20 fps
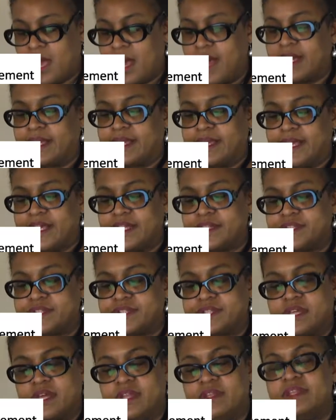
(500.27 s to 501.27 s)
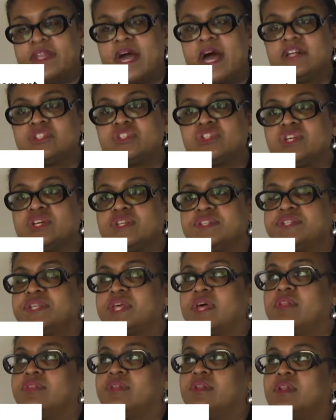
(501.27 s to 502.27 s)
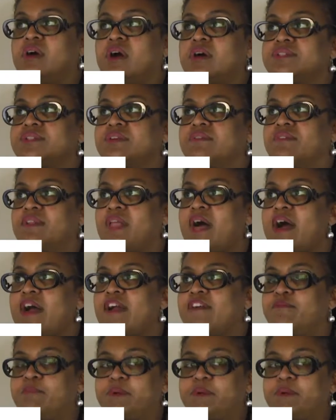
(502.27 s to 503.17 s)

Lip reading: against not just the loss of life,